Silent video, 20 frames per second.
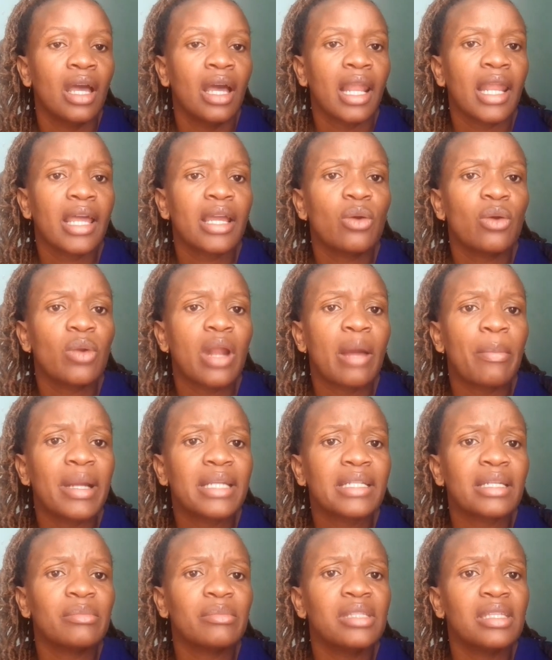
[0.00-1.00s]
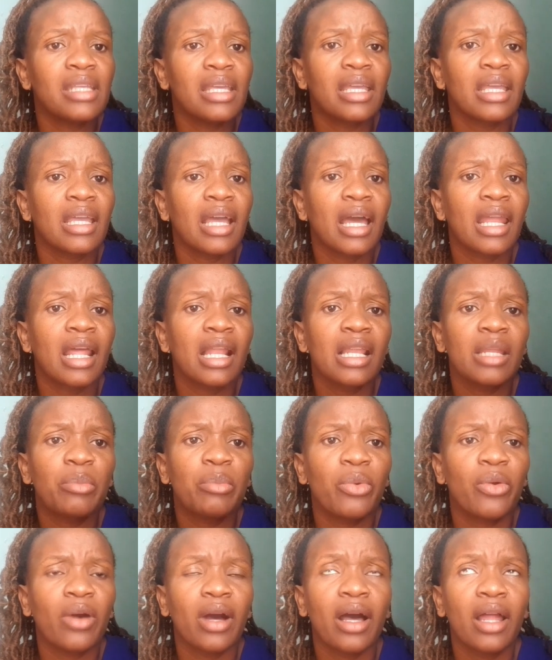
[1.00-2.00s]
Like unapata msee
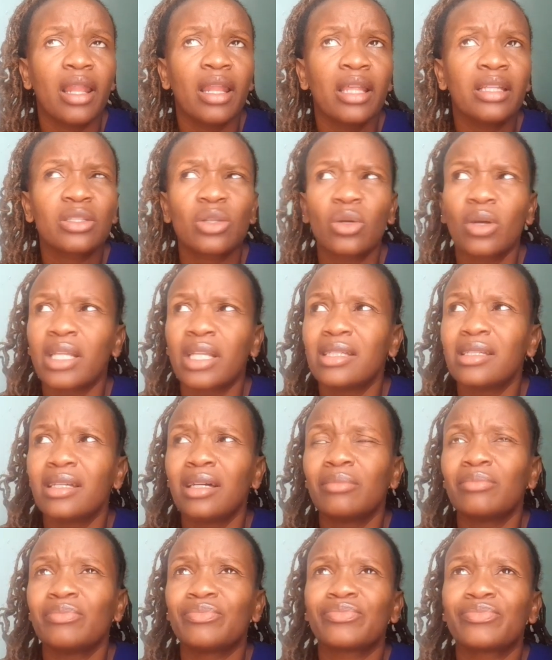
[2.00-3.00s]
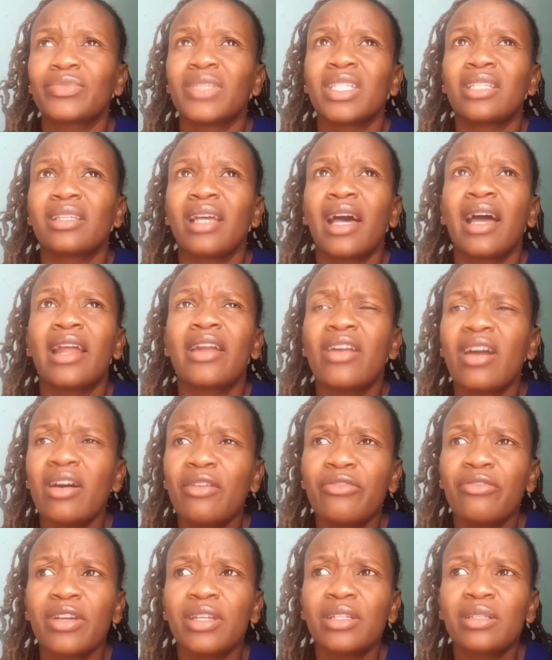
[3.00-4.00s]
analipwa, let's call it um just a
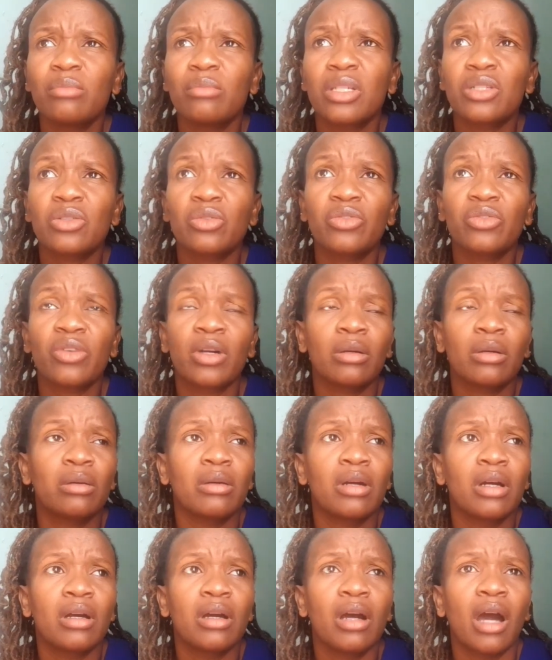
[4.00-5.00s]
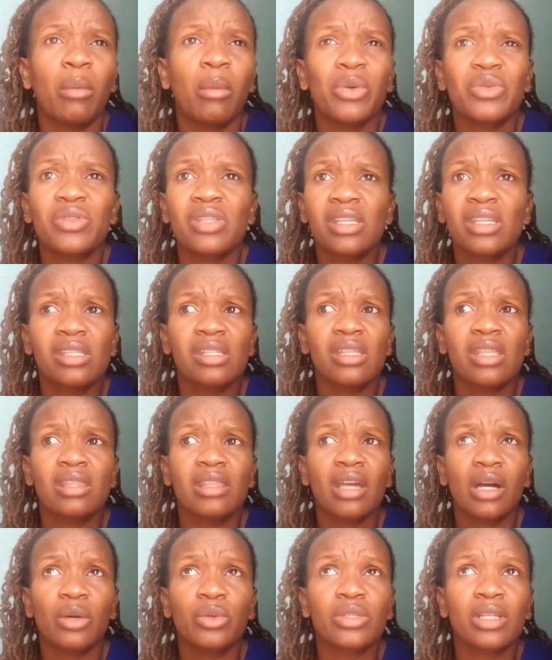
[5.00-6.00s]
rough estimate of uh, about sixty
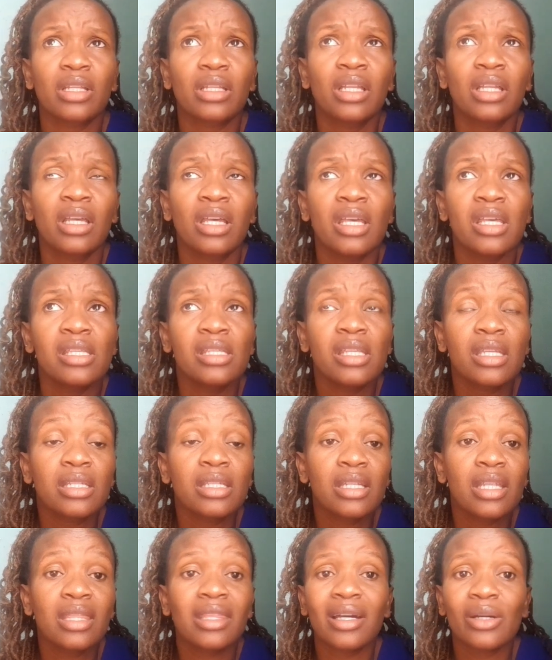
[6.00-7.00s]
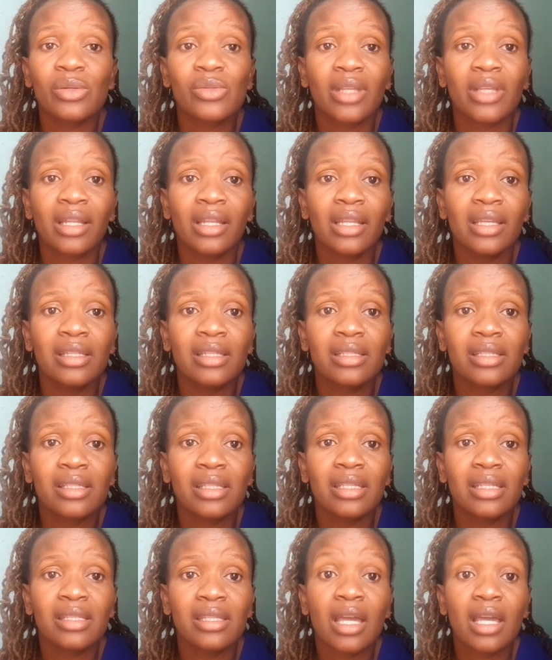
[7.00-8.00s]
thousand 60,000 it's
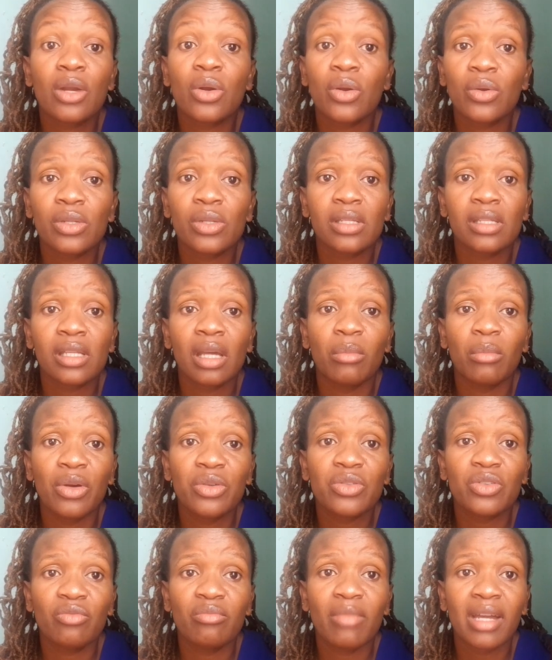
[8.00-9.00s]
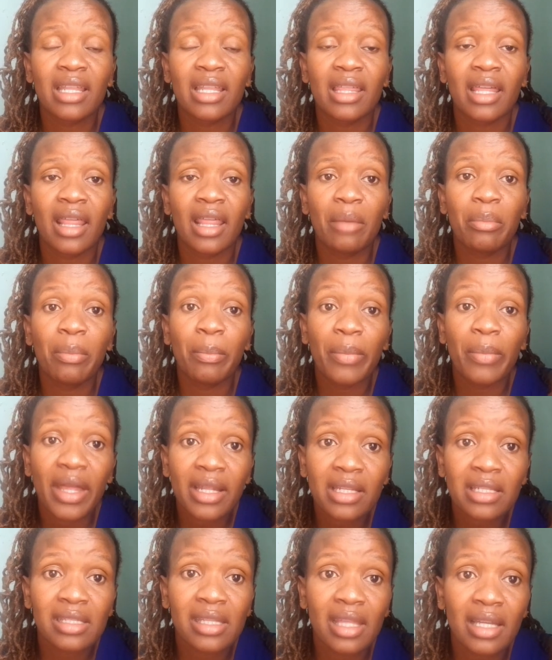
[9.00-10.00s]
it's the gross amount of money that, that
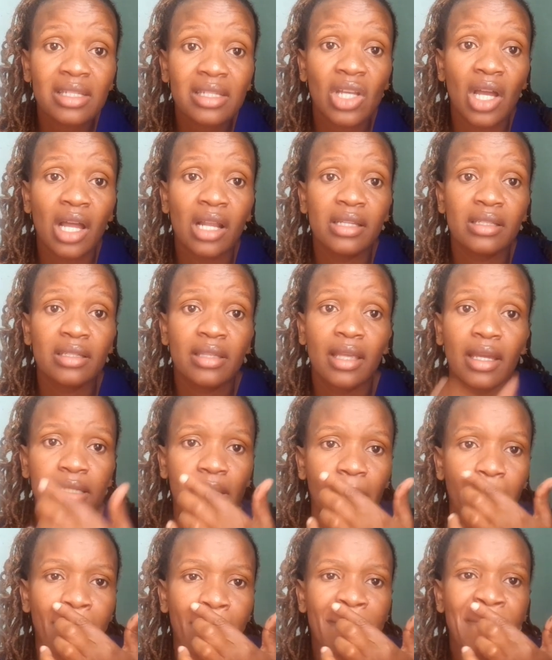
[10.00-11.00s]
that child is getting